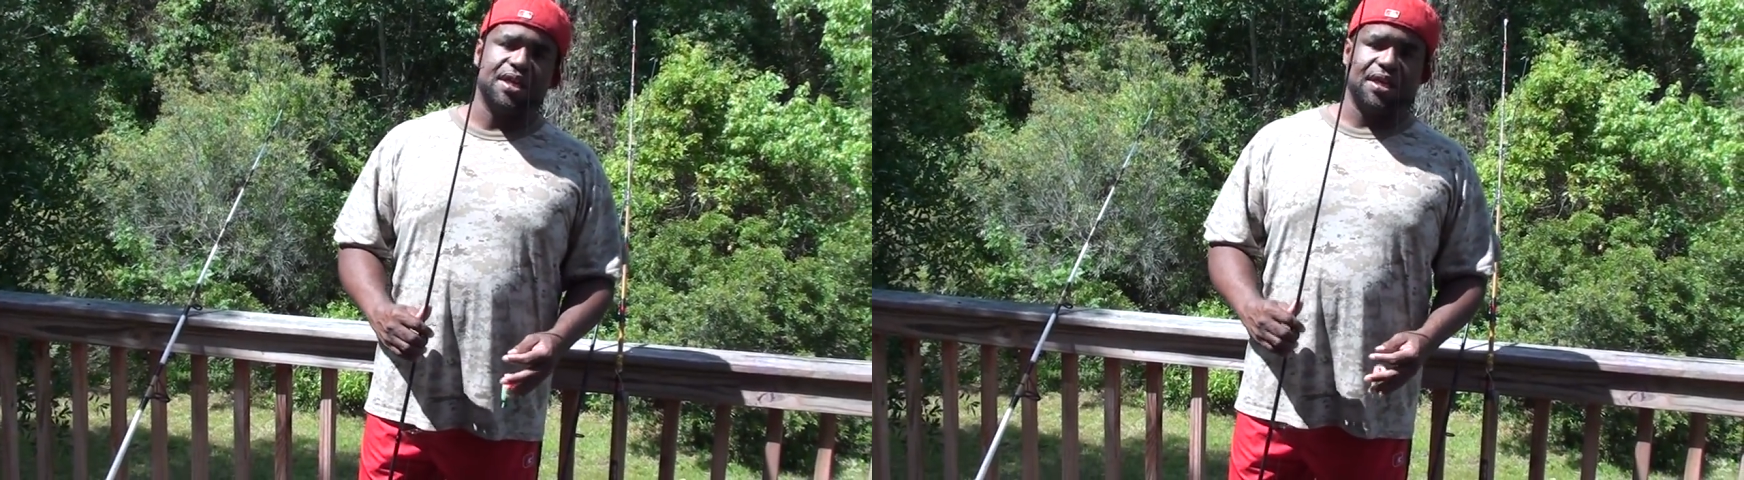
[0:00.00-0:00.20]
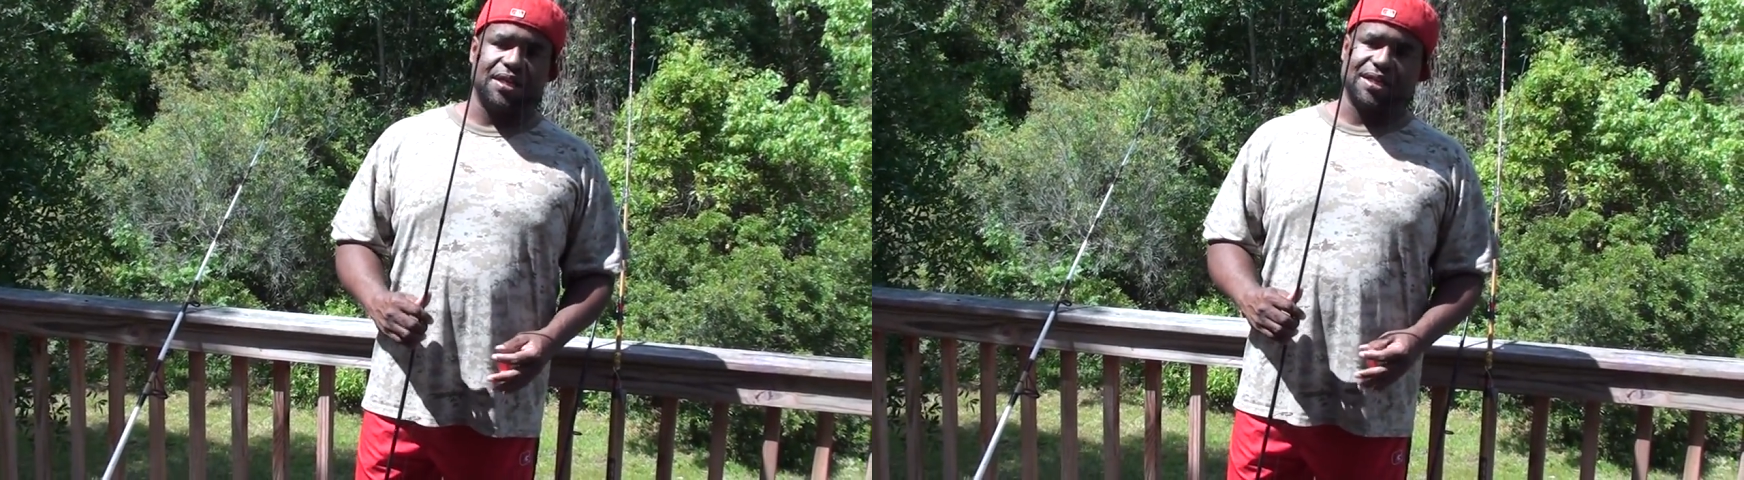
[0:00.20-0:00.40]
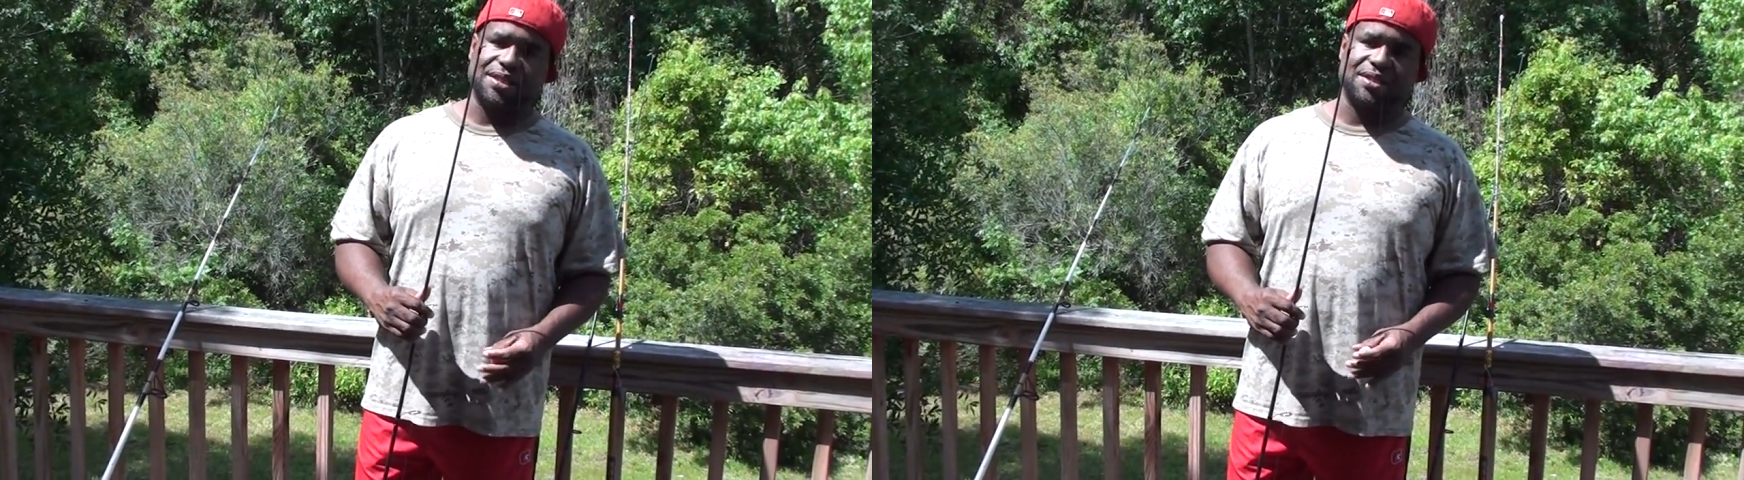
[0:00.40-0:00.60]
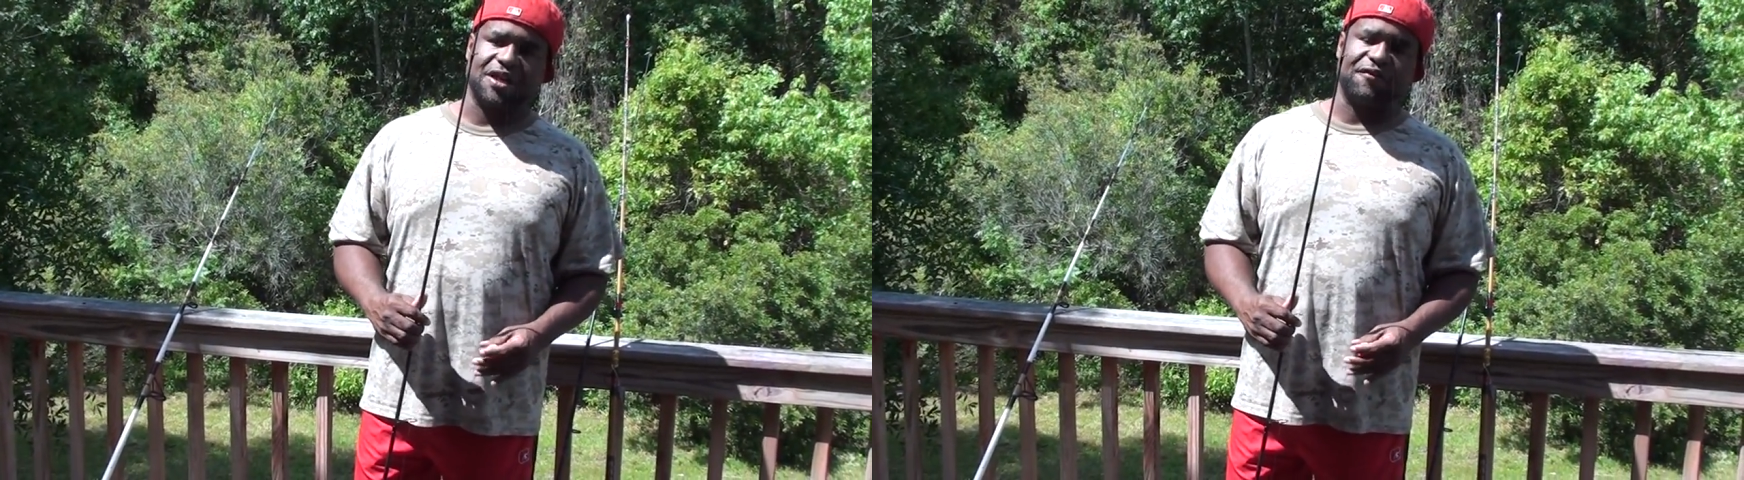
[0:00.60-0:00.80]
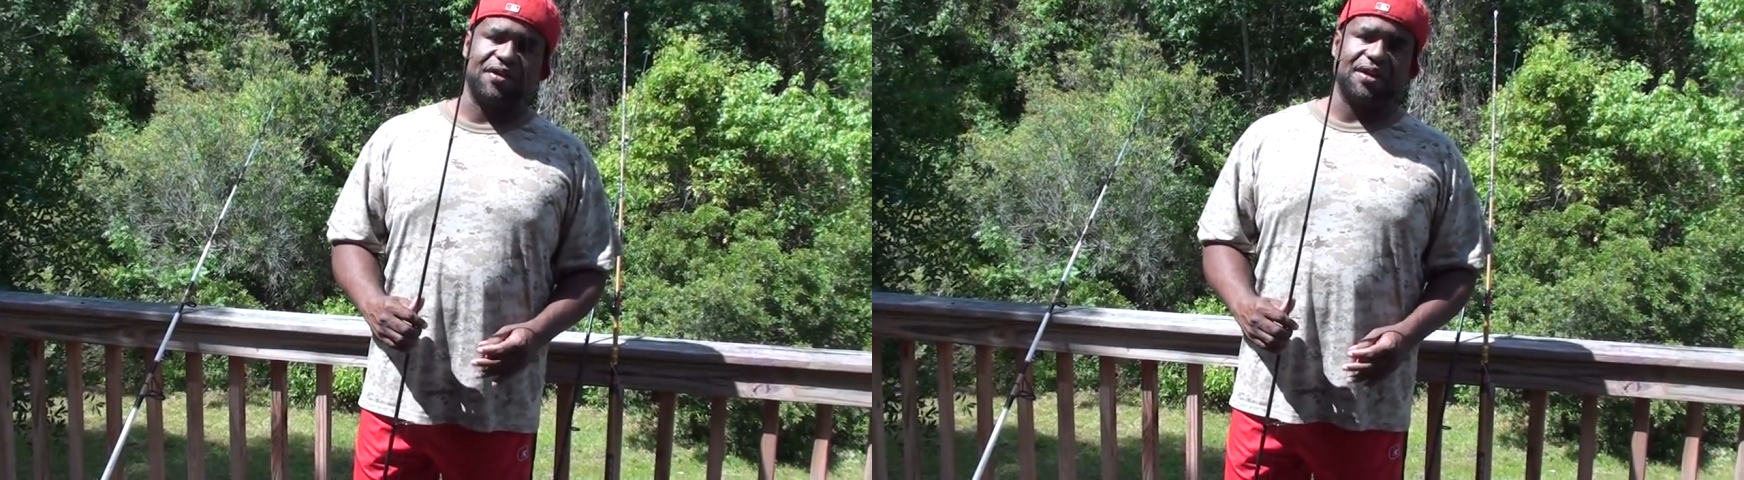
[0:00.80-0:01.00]
That's a
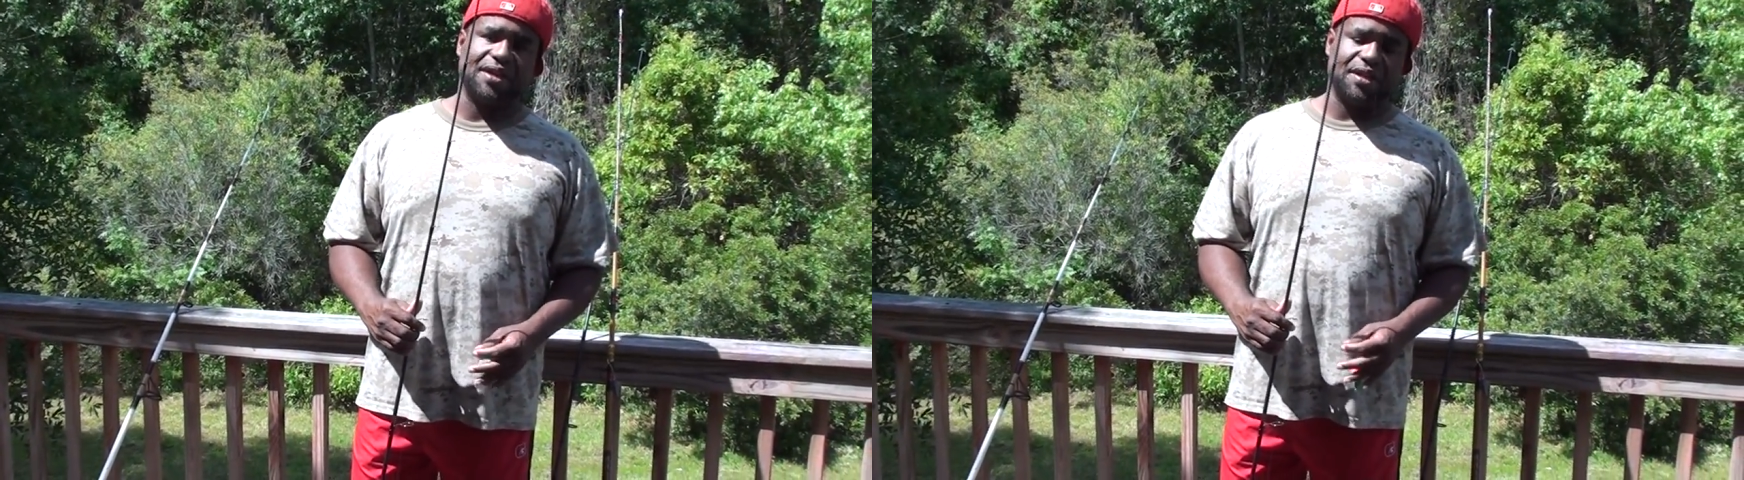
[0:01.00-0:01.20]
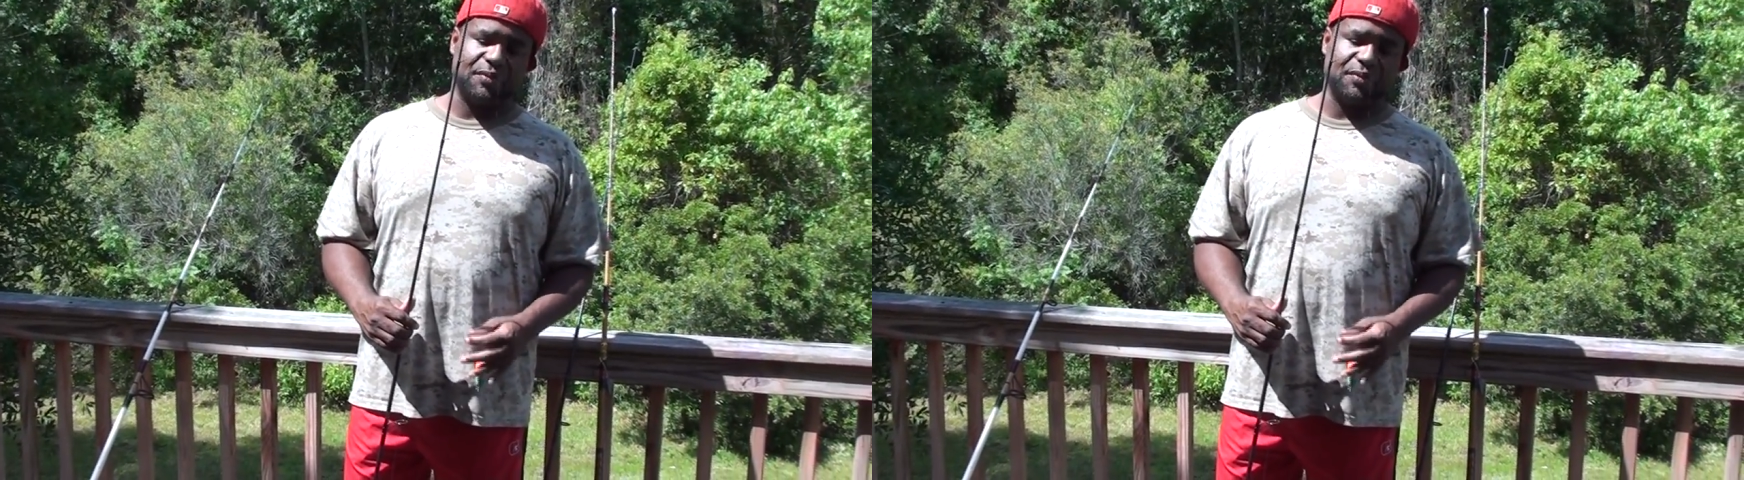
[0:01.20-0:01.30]
different.